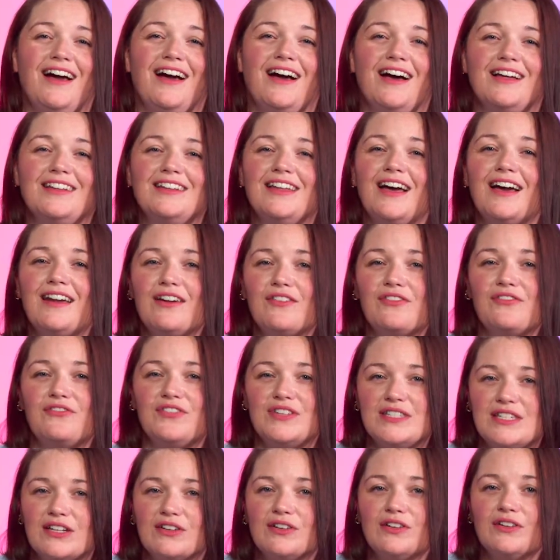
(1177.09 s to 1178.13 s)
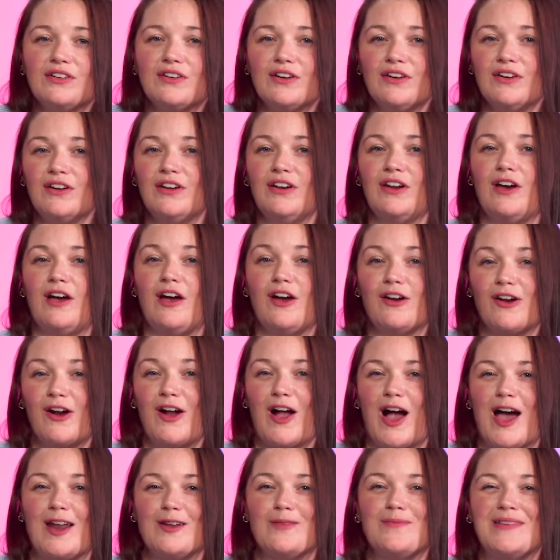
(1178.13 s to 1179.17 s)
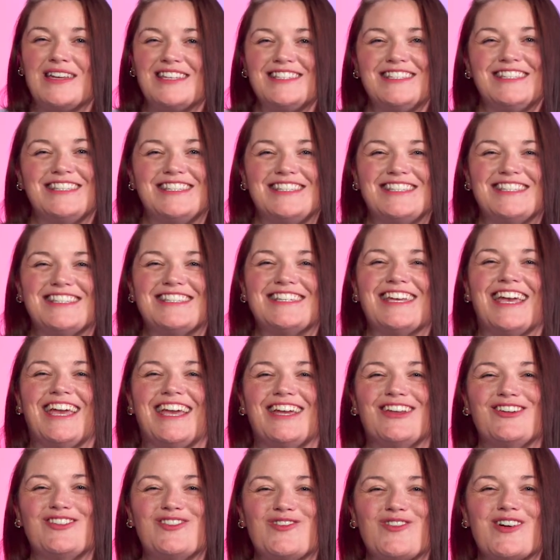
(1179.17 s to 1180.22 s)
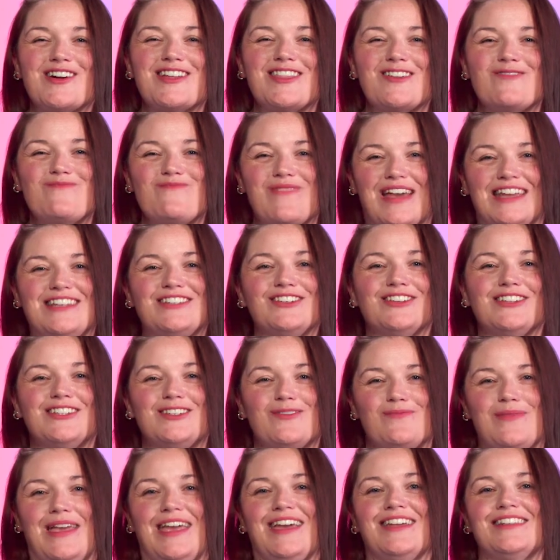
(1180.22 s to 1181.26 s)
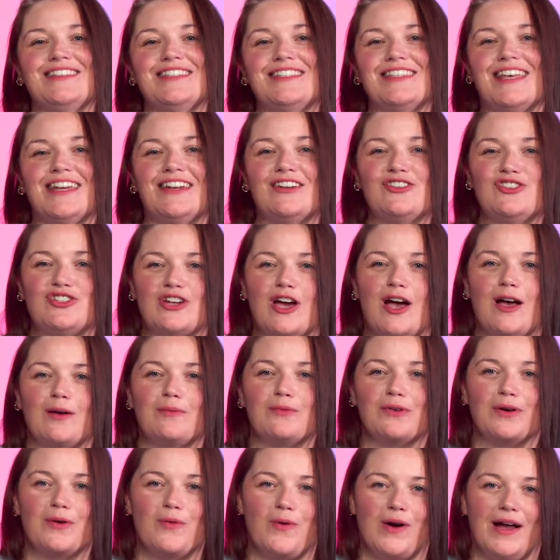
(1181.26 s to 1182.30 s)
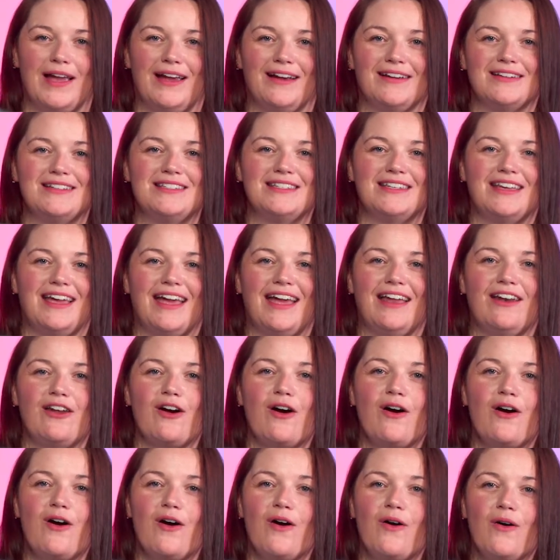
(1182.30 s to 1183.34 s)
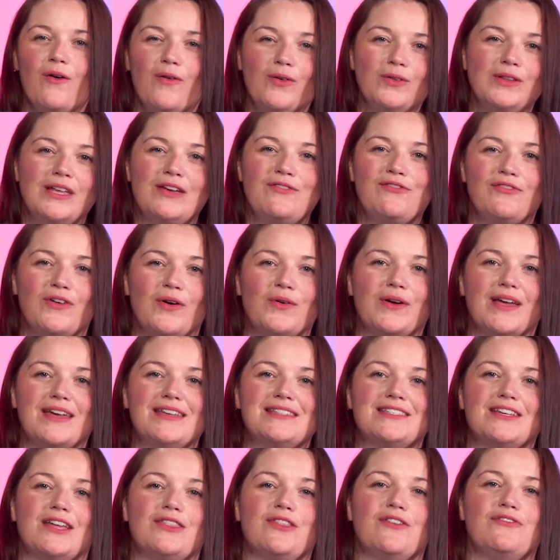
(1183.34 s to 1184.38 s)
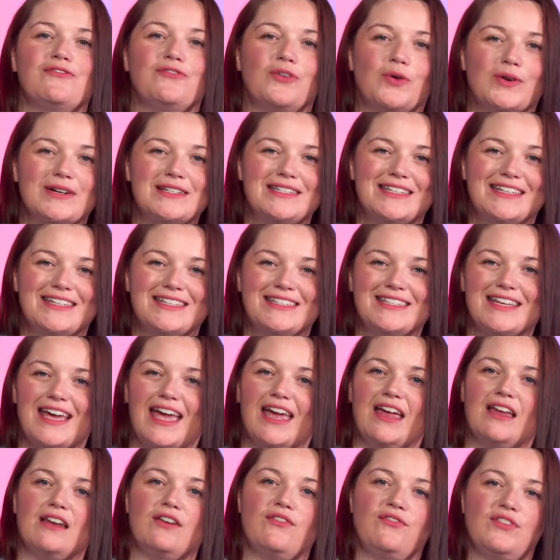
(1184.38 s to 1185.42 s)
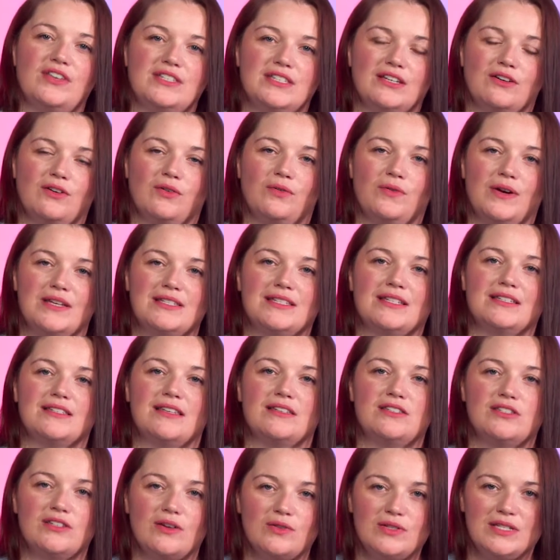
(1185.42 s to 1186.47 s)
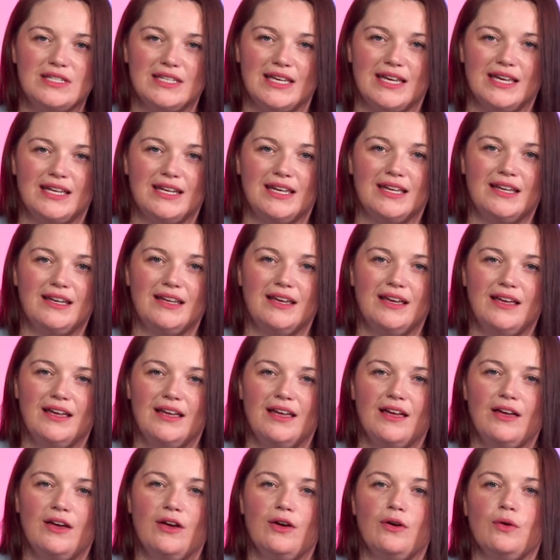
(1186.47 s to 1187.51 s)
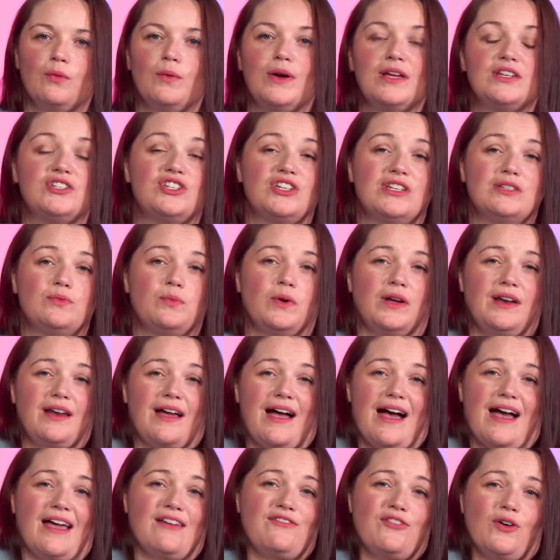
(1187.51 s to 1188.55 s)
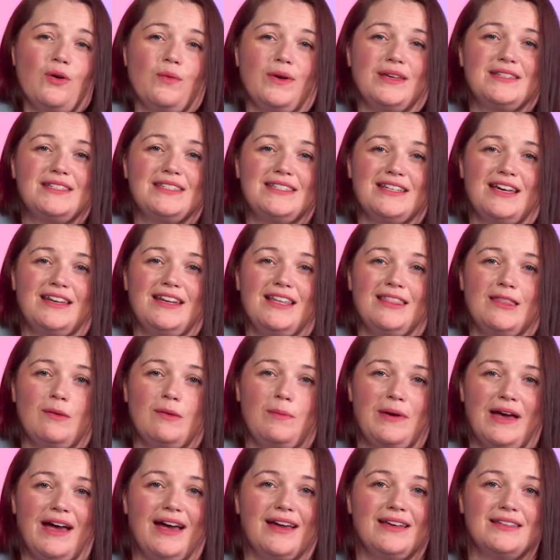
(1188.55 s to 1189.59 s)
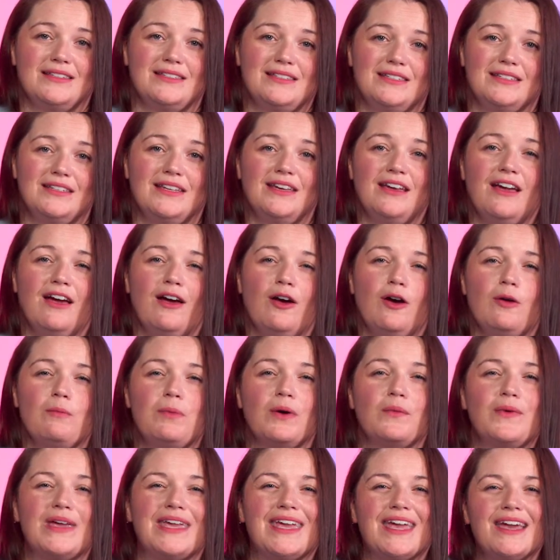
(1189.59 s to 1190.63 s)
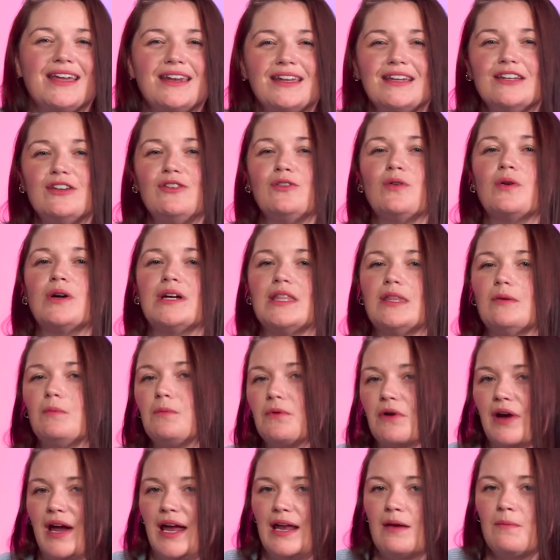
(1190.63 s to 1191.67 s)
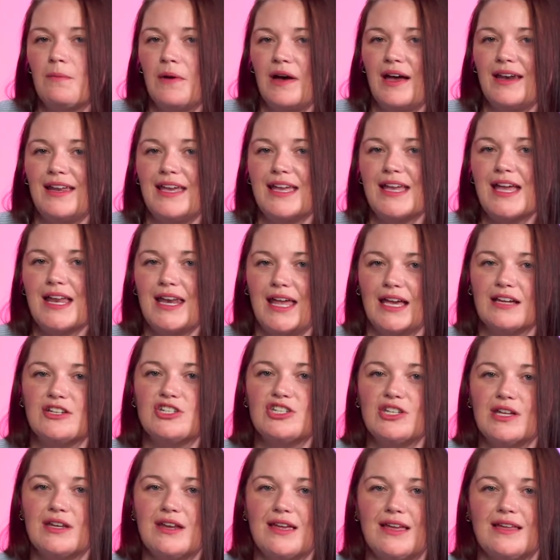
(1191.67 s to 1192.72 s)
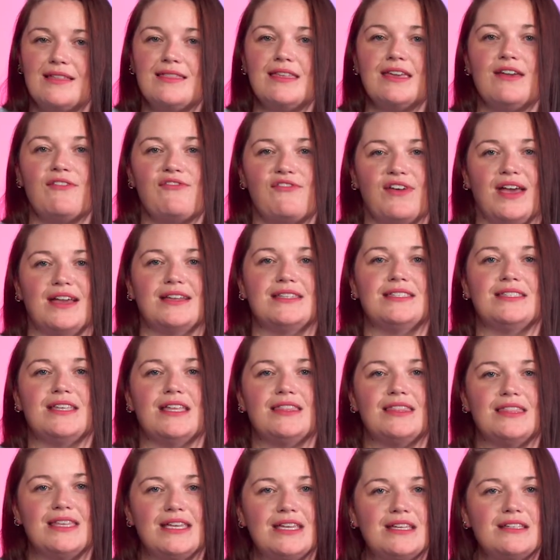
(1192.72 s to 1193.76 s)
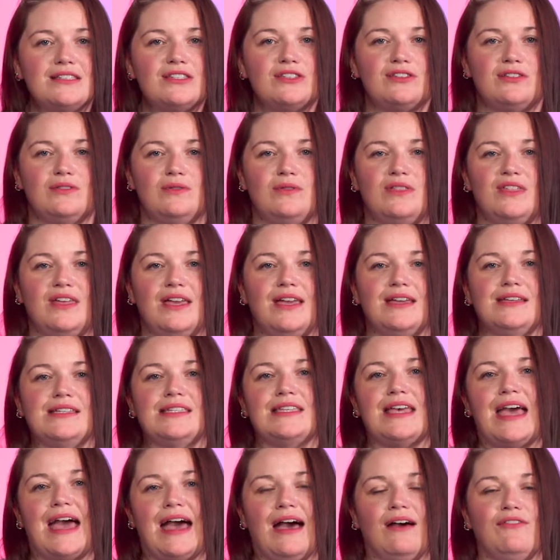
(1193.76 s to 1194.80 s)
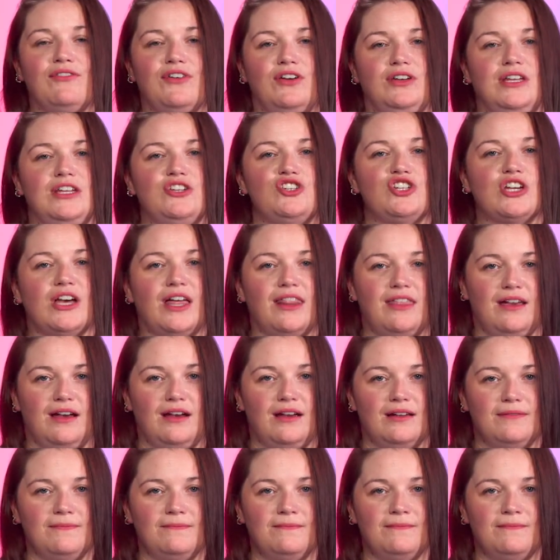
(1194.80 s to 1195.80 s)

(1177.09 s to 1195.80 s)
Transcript: A lot of physical ergonomists ignore the mental demands that a job requires and only focus on the forces and physical risks associated, which is what I've always done in the past. But we can't ignore the brain-body connection and the effects that these two things have on each other.